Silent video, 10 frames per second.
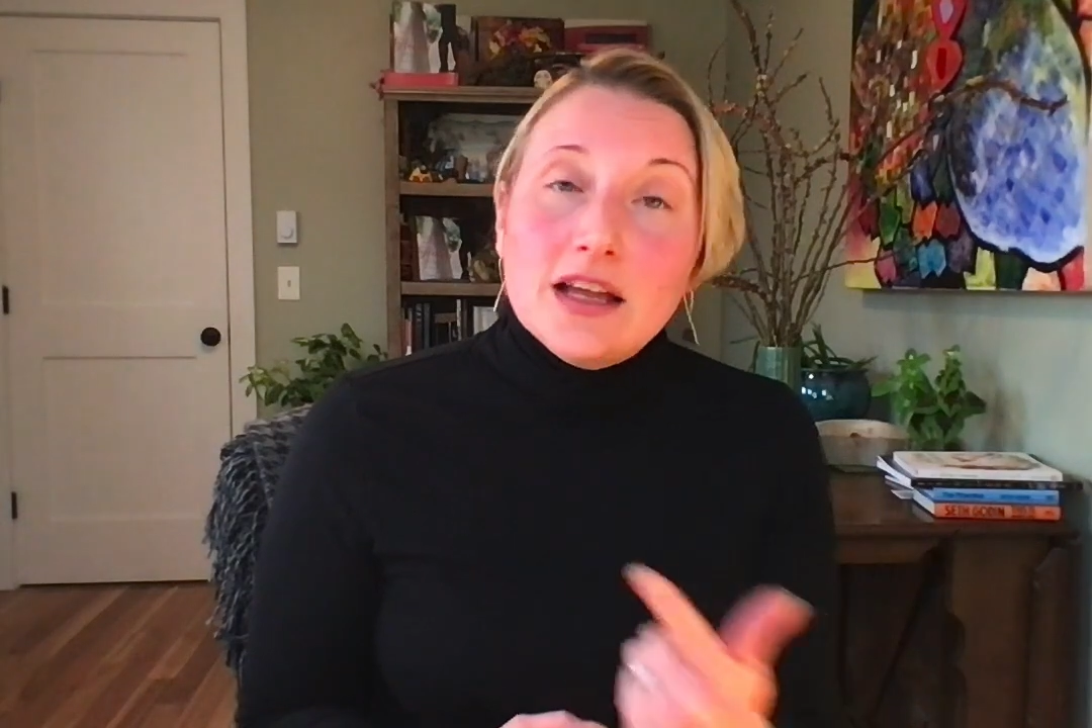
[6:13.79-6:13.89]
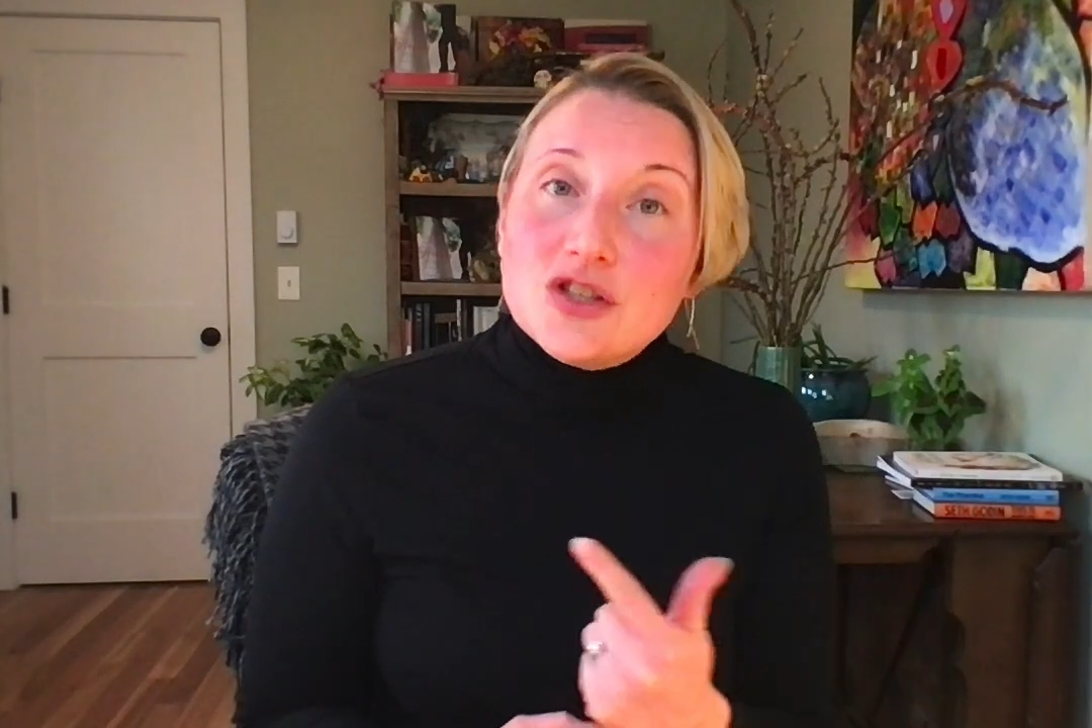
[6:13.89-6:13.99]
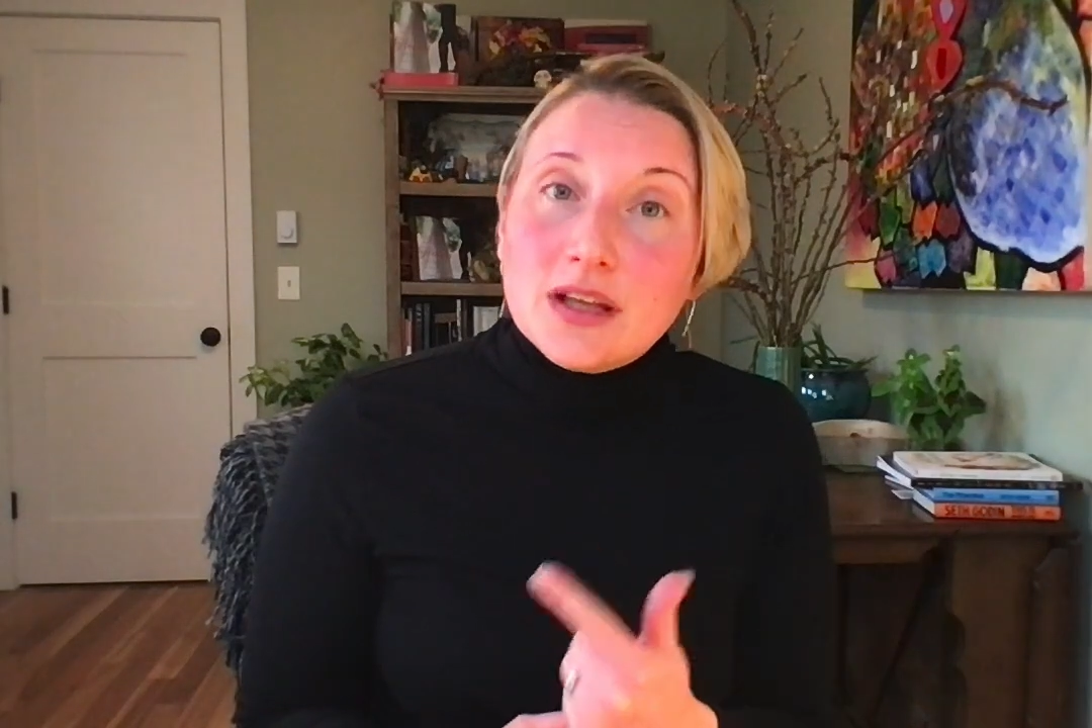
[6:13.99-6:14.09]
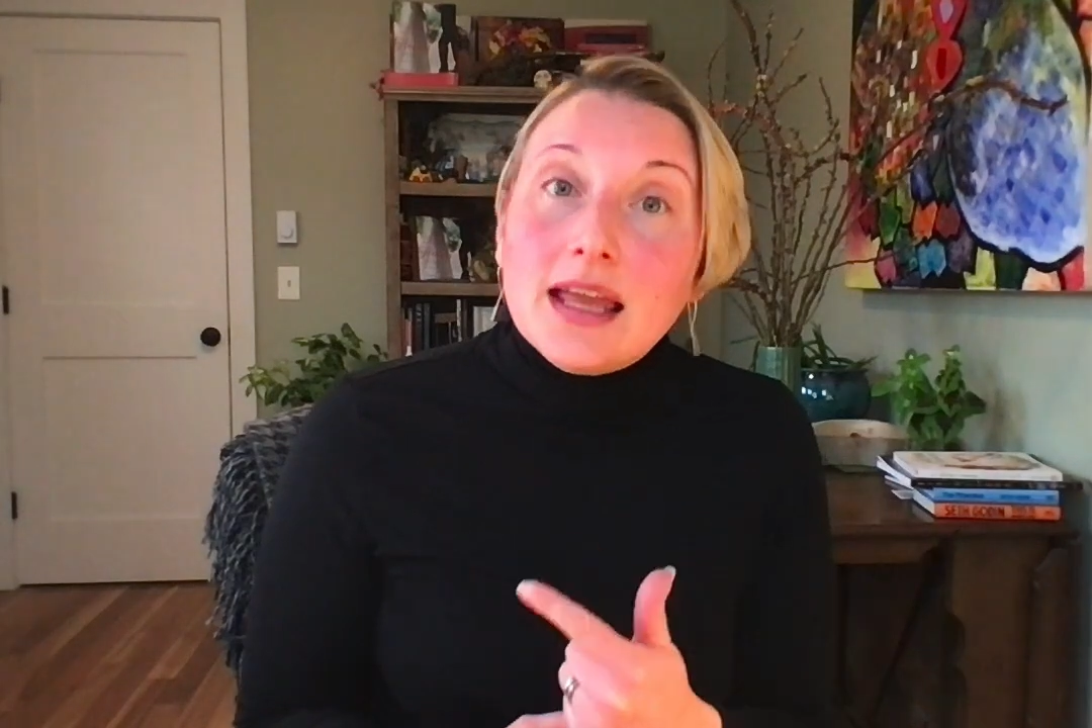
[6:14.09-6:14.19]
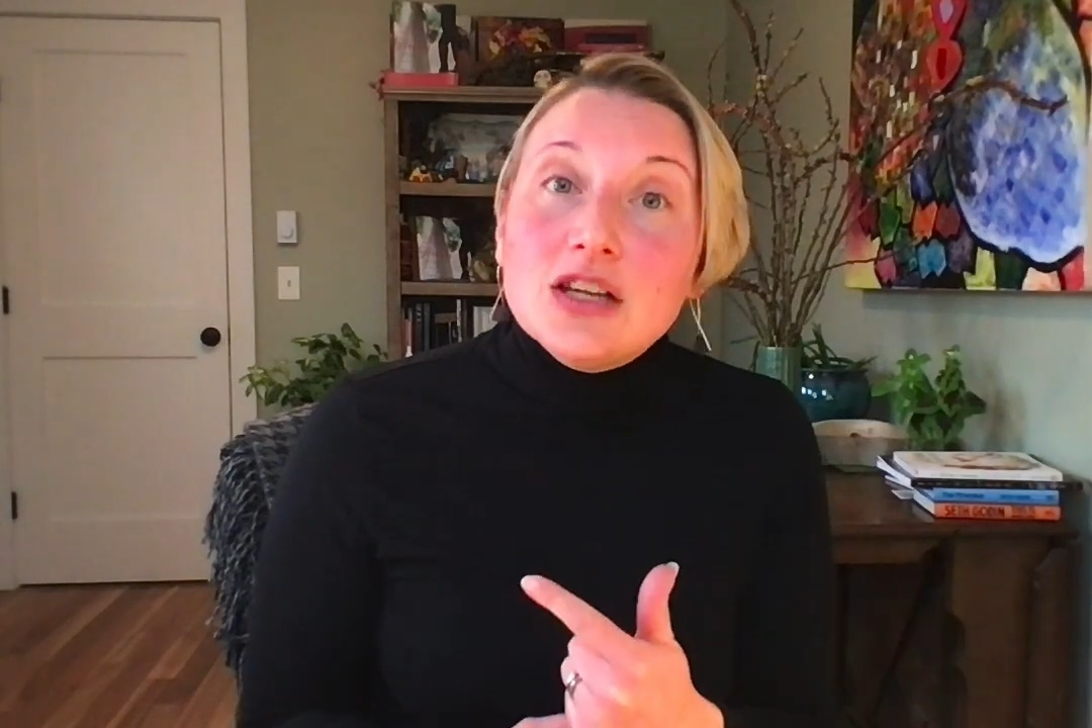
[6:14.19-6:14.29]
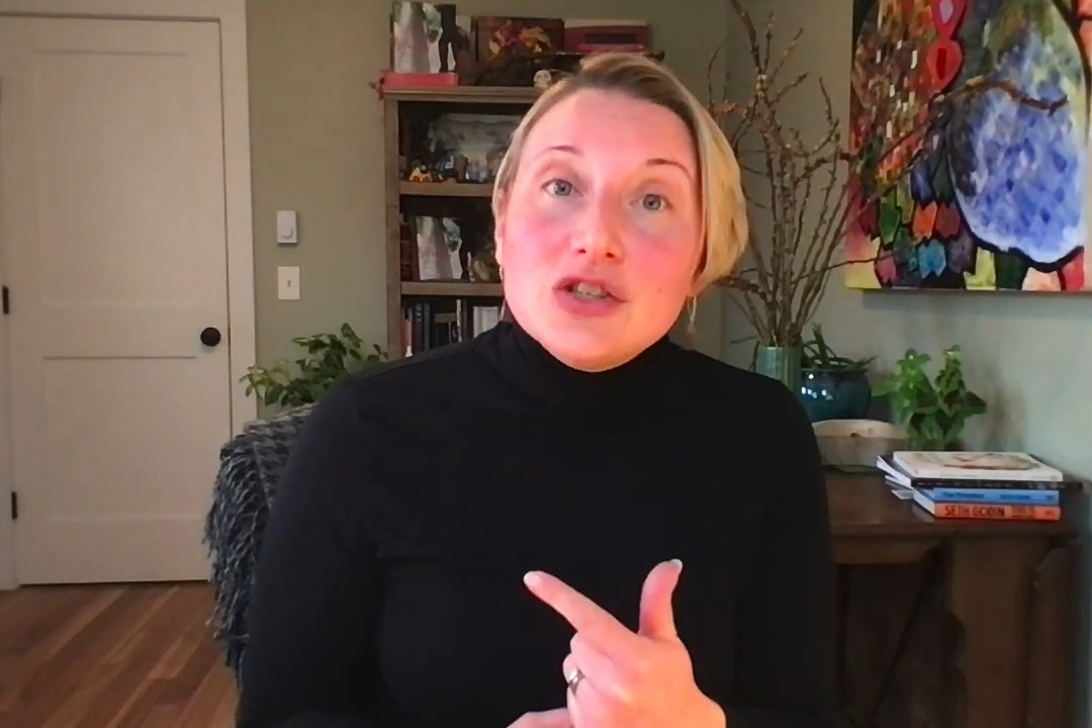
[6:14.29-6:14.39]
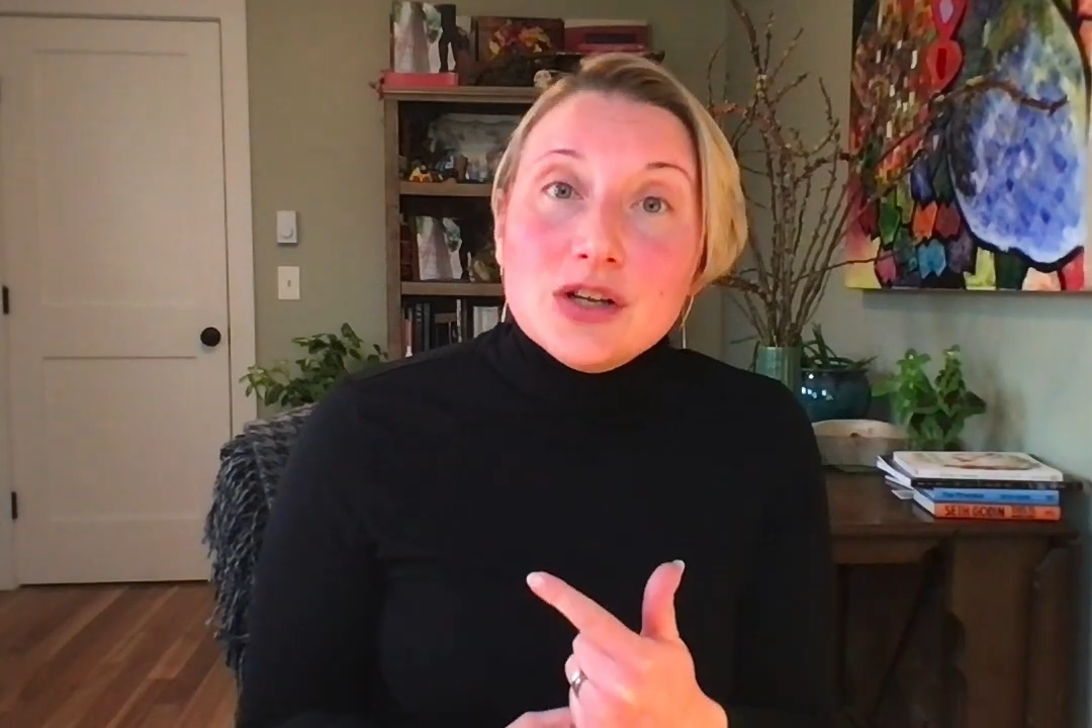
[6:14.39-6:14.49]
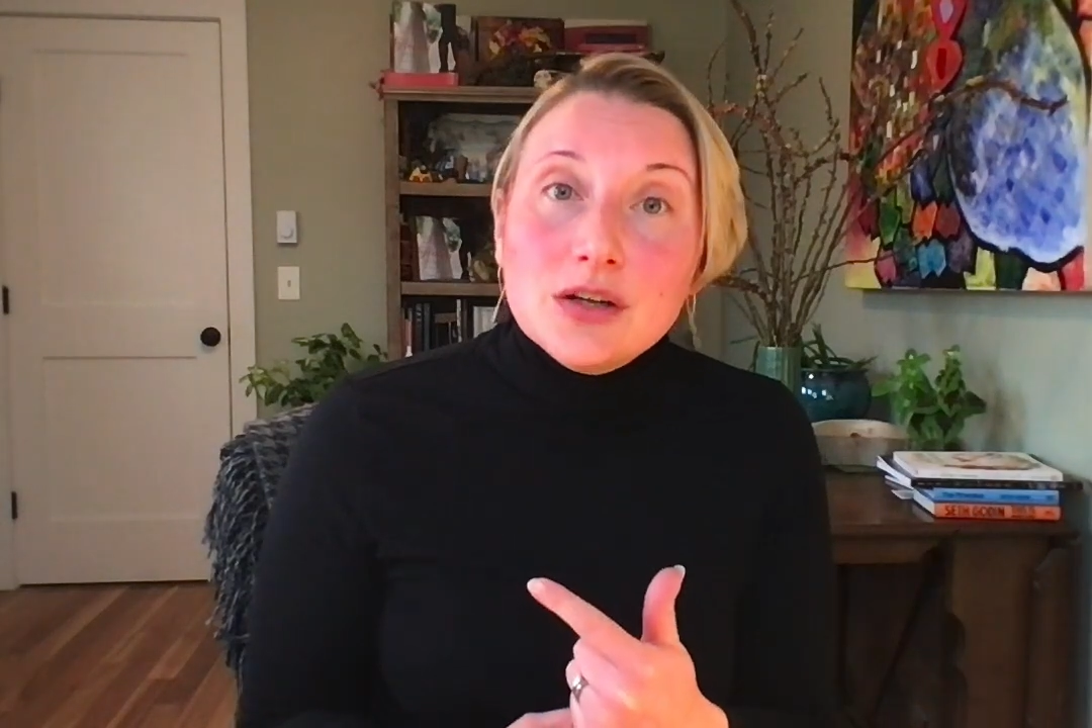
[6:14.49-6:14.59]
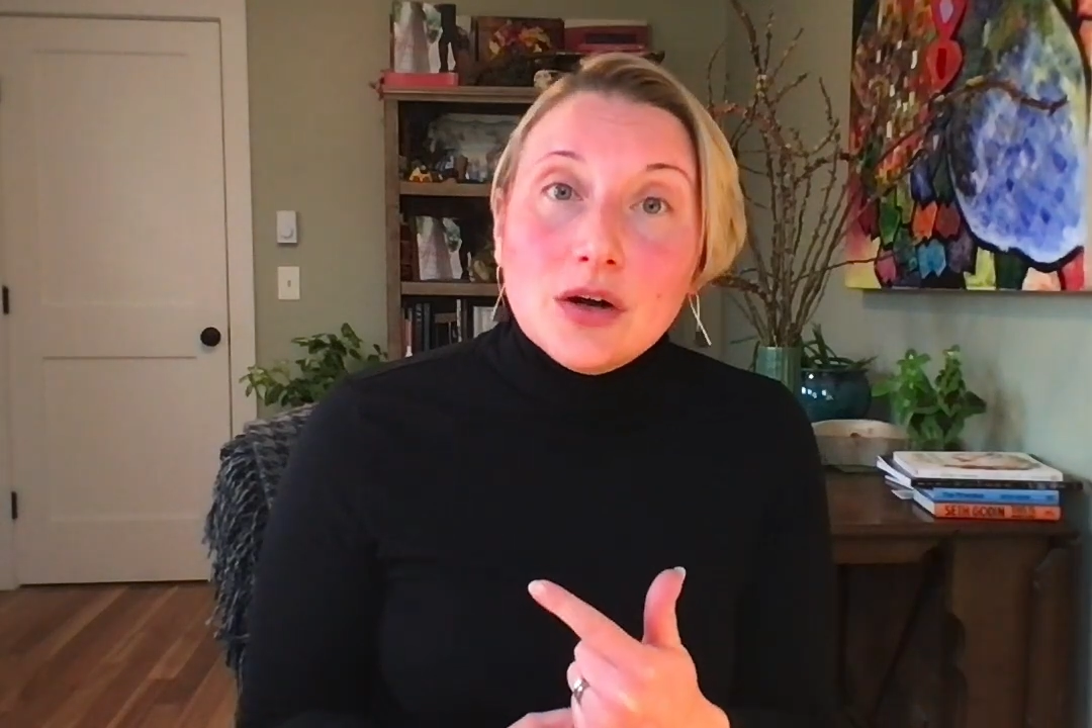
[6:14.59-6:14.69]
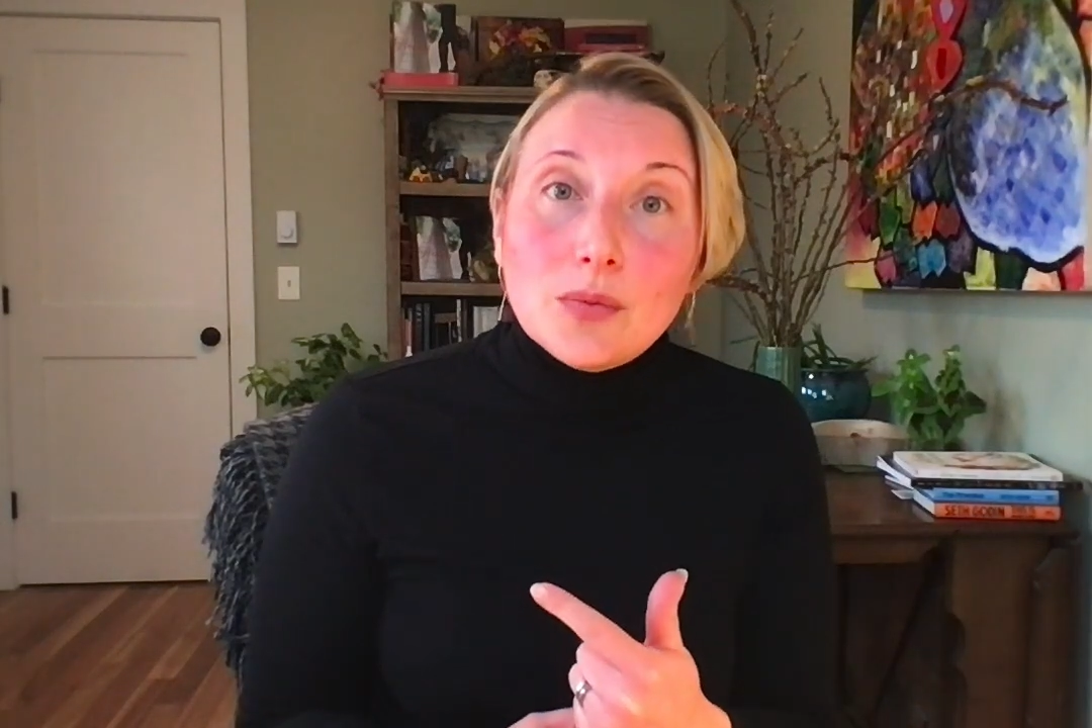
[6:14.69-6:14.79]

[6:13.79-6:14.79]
education